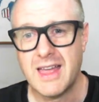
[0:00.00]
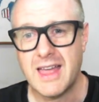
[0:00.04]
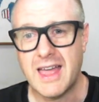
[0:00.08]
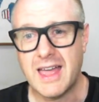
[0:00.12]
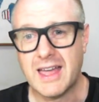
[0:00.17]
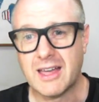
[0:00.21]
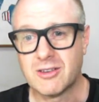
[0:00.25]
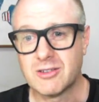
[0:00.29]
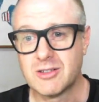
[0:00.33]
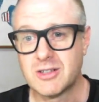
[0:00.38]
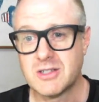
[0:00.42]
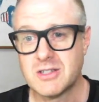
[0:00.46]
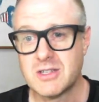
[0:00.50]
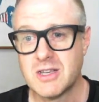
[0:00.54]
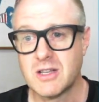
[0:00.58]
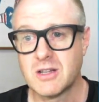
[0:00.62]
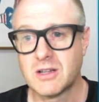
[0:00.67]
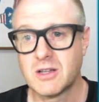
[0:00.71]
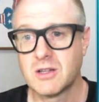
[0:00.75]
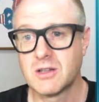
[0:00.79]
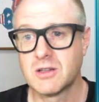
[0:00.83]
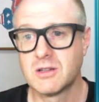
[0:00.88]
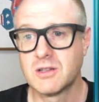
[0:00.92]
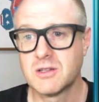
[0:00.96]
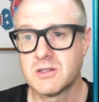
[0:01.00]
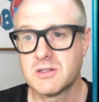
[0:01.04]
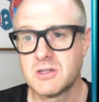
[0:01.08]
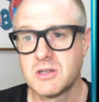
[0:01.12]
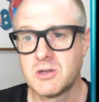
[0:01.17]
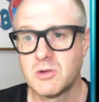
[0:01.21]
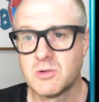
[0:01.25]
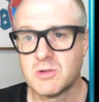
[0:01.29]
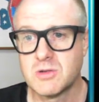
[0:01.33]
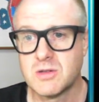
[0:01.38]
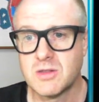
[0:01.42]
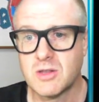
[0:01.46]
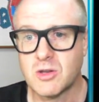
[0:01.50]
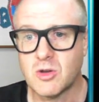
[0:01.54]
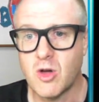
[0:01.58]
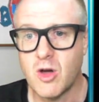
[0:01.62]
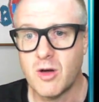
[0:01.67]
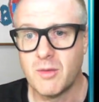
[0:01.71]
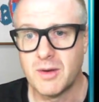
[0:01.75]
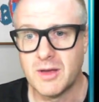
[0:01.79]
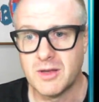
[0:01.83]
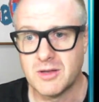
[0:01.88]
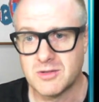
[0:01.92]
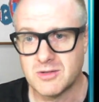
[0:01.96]
And good to see you. Let's see who's in the
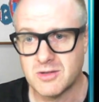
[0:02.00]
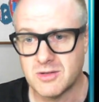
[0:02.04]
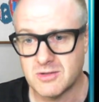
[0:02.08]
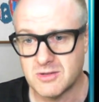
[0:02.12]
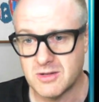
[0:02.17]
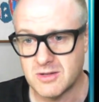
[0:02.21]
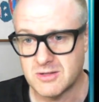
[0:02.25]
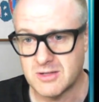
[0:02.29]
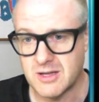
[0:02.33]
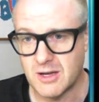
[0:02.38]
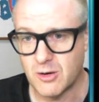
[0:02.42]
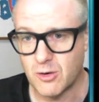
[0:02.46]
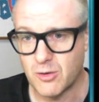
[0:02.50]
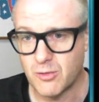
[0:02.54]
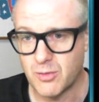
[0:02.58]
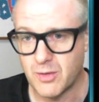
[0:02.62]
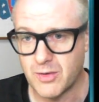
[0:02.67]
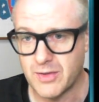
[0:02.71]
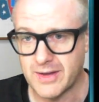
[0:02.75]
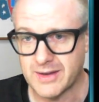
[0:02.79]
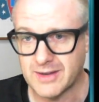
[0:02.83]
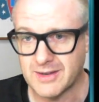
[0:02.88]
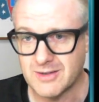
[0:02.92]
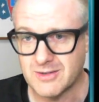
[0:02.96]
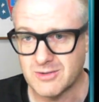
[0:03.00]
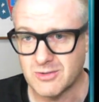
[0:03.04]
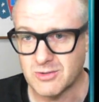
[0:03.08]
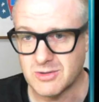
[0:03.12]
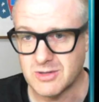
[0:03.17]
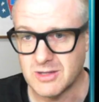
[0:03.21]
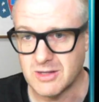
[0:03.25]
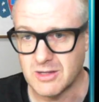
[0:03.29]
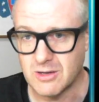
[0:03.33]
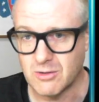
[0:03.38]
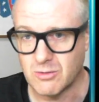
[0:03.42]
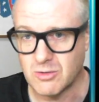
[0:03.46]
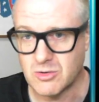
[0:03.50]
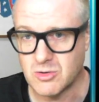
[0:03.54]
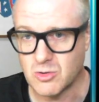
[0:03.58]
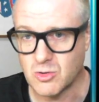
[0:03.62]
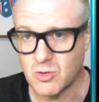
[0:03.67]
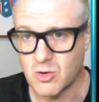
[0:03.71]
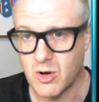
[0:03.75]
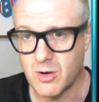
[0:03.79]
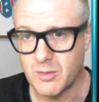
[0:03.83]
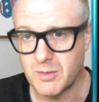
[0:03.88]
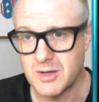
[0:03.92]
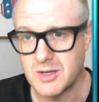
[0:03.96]
comments just to start off with. I can still see the original
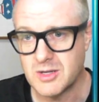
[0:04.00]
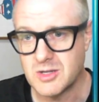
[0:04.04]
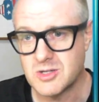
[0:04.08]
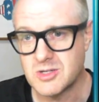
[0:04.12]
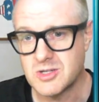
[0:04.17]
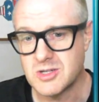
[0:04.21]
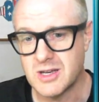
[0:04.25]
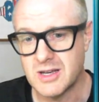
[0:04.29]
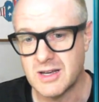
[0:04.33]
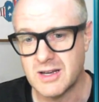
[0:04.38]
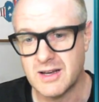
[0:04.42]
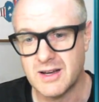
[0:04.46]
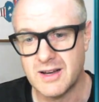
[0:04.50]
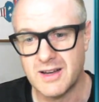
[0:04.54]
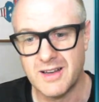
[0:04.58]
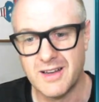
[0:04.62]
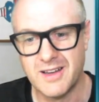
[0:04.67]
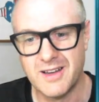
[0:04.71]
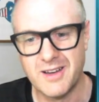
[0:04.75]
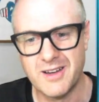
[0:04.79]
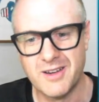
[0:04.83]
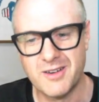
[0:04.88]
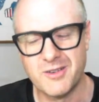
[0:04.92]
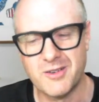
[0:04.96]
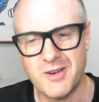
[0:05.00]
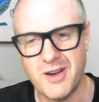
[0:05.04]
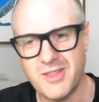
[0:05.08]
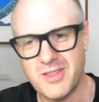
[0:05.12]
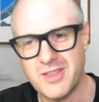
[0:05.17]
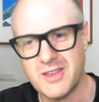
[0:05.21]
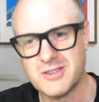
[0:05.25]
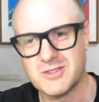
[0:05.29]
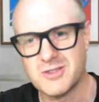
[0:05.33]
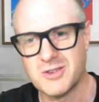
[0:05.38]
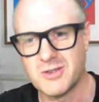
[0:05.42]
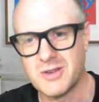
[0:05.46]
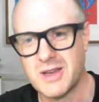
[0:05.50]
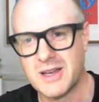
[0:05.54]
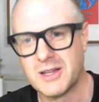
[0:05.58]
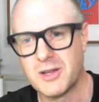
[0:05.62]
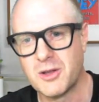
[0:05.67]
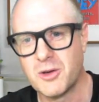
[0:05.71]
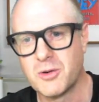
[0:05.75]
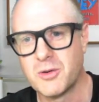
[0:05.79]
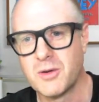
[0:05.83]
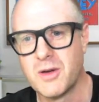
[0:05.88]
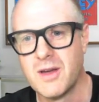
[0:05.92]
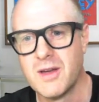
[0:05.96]
comments right there. So
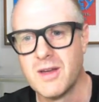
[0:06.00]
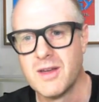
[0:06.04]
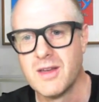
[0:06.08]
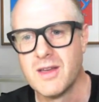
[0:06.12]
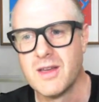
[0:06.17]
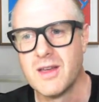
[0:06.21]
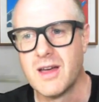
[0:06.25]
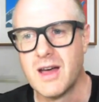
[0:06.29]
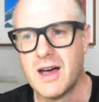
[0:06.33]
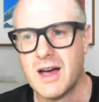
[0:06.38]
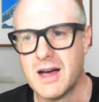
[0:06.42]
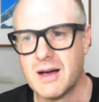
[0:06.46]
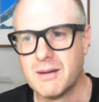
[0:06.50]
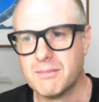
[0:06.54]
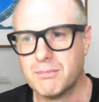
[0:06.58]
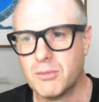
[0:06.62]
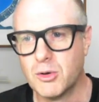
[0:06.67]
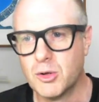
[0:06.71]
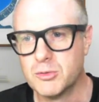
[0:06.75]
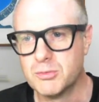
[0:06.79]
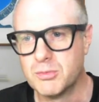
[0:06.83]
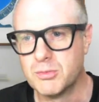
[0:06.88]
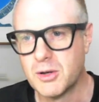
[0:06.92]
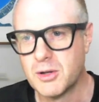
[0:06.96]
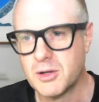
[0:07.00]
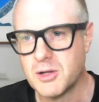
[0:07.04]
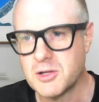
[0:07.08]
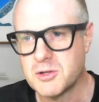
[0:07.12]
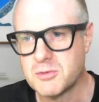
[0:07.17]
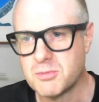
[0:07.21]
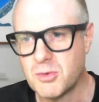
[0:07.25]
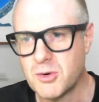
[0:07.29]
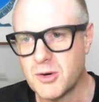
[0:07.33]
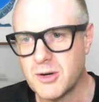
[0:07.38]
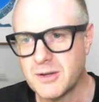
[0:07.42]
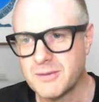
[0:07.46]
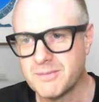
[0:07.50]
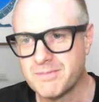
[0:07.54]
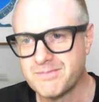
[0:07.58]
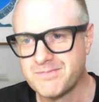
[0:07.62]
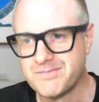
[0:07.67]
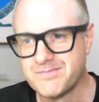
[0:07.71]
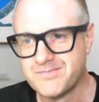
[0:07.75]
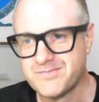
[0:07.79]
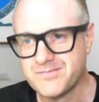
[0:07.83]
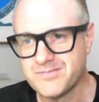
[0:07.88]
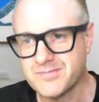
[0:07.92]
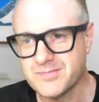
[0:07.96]
hello, Bold Berlitz Boy.
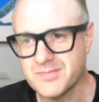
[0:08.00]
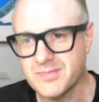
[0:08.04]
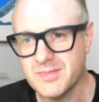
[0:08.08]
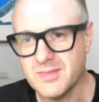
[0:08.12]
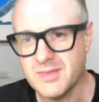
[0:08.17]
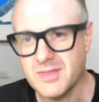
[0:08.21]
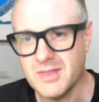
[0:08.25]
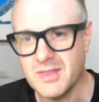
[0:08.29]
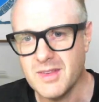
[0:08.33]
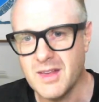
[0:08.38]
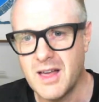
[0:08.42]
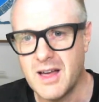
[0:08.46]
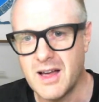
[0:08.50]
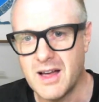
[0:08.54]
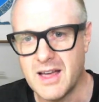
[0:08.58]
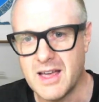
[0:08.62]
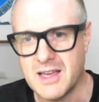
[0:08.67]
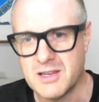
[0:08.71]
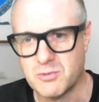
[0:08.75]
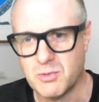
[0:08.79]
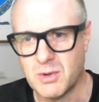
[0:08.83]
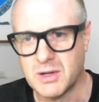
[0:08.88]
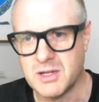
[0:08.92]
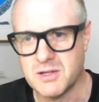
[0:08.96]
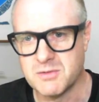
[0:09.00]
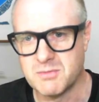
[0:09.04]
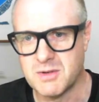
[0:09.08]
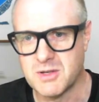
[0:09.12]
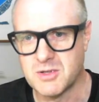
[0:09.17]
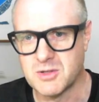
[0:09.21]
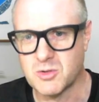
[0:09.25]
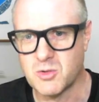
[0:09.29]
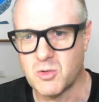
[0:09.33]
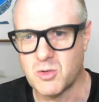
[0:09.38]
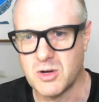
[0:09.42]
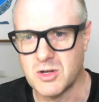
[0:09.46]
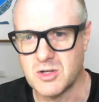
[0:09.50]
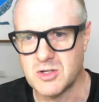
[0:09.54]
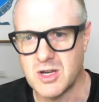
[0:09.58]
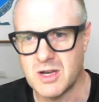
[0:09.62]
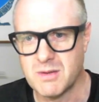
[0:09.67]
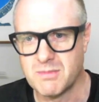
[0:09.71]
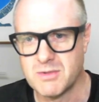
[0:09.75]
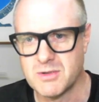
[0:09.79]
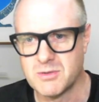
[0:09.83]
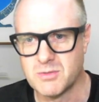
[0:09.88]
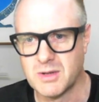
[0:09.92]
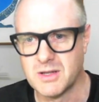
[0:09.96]
As well as Mr. Cordy
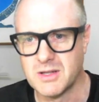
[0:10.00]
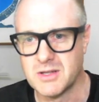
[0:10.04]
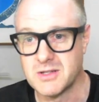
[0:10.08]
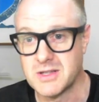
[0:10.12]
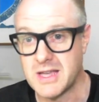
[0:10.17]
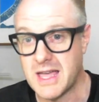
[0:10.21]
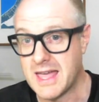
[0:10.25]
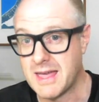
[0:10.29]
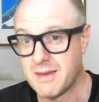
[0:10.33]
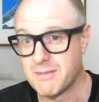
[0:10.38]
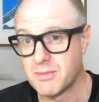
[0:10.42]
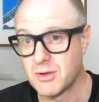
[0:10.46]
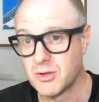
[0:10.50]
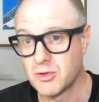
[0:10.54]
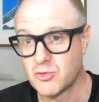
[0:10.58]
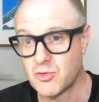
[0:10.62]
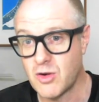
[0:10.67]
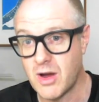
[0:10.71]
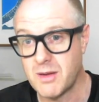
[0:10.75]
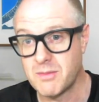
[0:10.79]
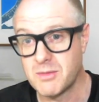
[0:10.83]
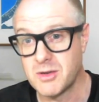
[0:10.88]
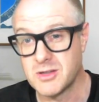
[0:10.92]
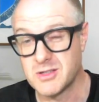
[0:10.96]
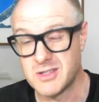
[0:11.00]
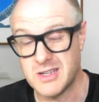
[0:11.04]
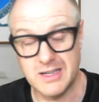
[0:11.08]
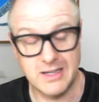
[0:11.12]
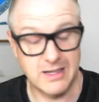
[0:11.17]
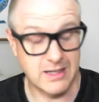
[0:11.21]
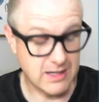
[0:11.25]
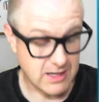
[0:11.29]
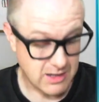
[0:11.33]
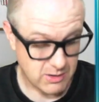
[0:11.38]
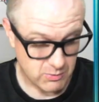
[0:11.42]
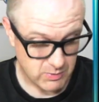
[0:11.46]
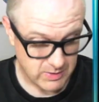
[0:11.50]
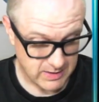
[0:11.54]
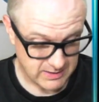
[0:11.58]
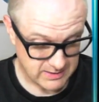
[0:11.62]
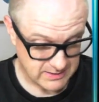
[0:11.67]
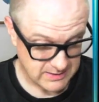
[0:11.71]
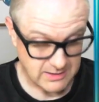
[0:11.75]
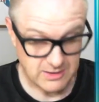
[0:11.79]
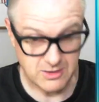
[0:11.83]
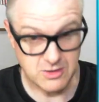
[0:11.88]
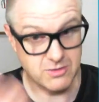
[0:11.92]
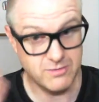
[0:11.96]
Chip, as well as Amber. Trammy is heading our way.
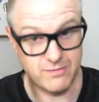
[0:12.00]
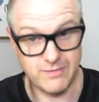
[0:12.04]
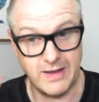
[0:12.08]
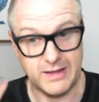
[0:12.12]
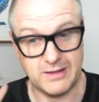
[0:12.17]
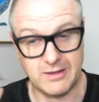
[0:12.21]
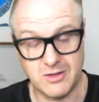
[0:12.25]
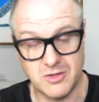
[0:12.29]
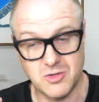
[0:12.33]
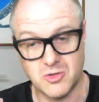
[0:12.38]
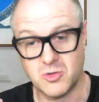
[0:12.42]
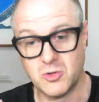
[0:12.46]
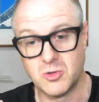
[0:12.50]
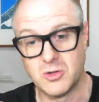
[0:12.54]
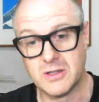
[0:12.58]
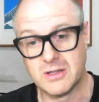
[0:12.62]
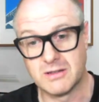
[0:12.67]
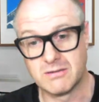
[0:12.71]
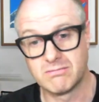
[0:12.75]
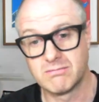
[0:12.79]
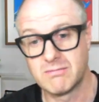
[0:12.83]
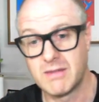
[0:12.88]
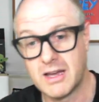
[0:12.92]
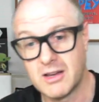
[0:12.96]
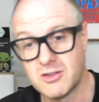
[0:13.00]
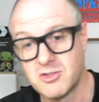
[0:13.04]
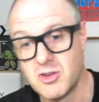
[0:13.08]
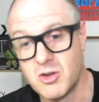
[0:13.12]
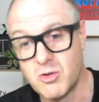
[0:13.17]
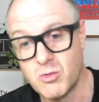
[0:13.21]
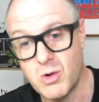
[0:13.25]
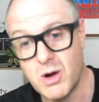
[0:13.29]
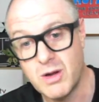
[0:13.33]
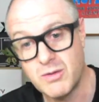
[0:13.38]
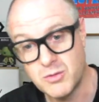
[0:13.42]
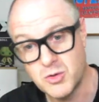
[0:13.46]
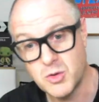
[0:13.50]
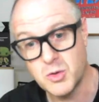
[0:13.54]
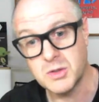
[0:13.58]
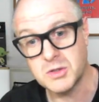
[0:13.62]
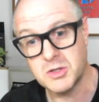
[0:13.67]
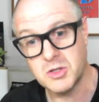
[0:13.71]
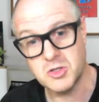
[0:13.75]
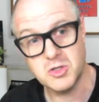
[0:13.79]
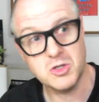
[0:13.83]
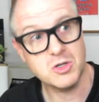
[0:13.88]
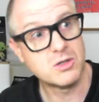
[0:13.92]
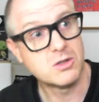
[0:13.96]
Indeed, in fact, it's due to actually arrive during
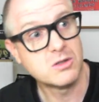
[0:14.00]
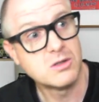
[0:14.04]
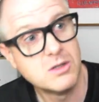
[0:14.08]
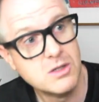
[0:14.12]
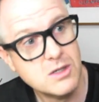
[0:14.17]
the show.